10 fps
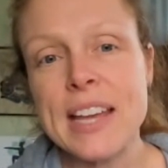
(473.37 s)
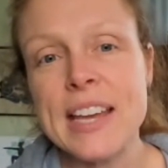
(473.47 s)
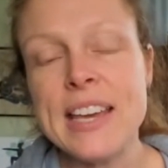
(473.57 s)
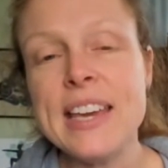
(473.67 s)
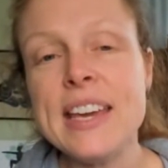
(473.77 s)

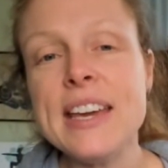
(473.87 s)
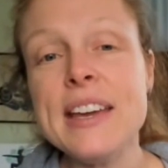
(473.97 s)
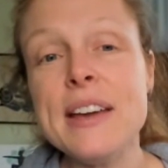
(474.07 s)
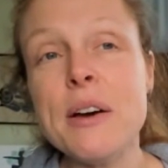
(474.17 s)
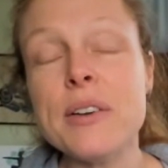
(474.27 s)

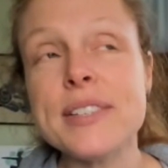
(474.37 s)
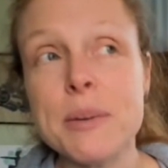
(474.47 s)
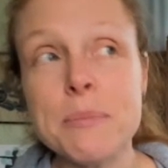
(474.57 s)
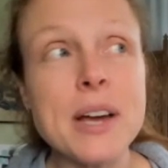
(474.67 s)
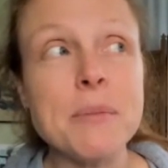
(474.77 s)
He
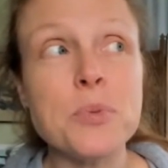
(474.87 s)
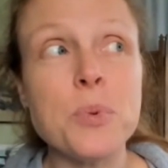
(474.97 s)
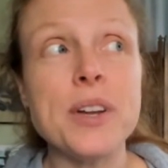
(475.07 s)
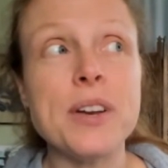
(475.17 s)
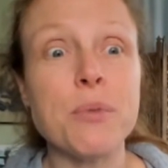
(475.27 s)
sometimes
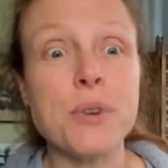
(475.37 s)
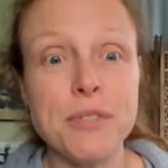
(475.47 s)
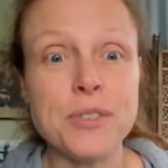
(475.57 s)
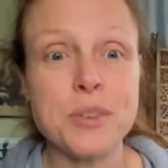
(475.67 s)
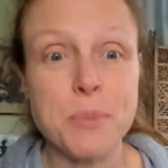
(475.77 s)
would
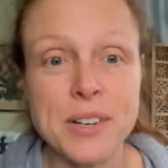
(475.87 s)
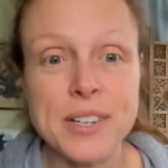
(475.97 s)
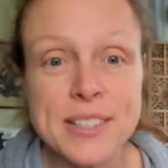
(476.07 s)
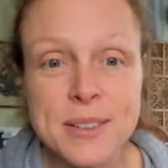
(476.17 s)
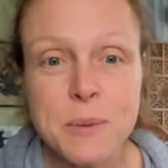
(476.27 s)
refuse to
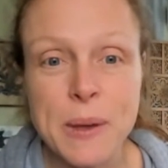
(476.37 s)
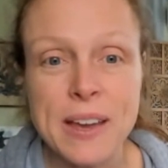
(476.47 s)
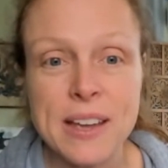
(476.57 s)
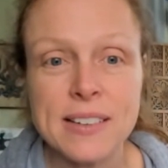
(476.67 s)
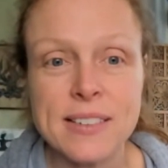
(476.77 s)

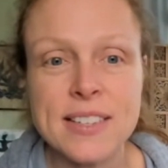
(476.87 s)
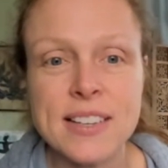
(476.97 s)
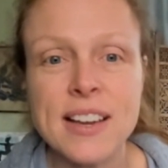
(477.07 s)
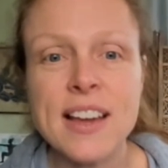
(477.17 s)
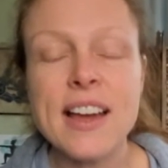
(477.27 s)
participate
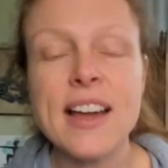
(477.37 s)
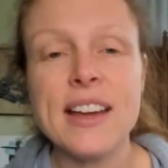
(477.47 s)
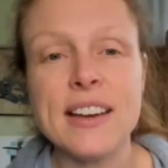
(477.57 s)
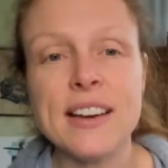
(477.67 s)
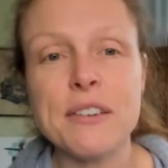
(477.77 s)

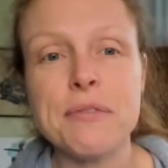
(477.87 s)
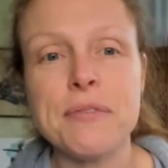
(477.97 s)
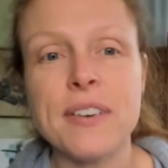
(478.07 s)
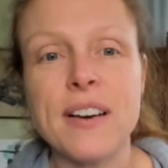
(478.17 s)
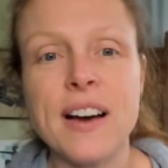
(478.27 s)

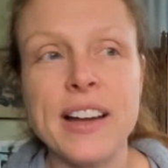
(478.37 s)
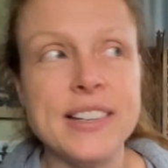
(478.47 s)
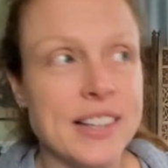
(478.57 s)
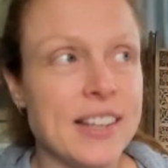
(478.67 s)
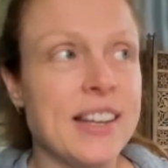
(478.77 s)
if I
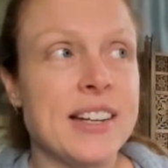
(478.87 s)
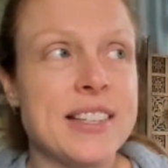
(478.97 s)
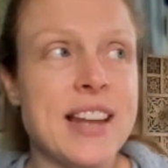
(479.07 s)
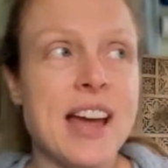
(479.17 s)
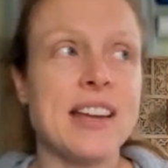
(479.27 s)
didn't get a
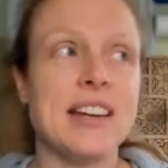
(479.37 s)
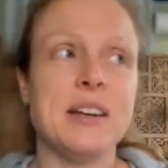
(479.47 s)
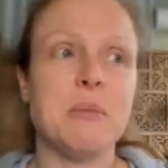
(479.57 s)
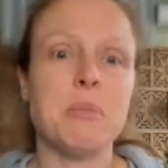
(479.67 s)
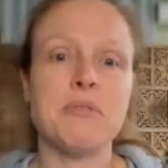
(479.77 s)
snack in him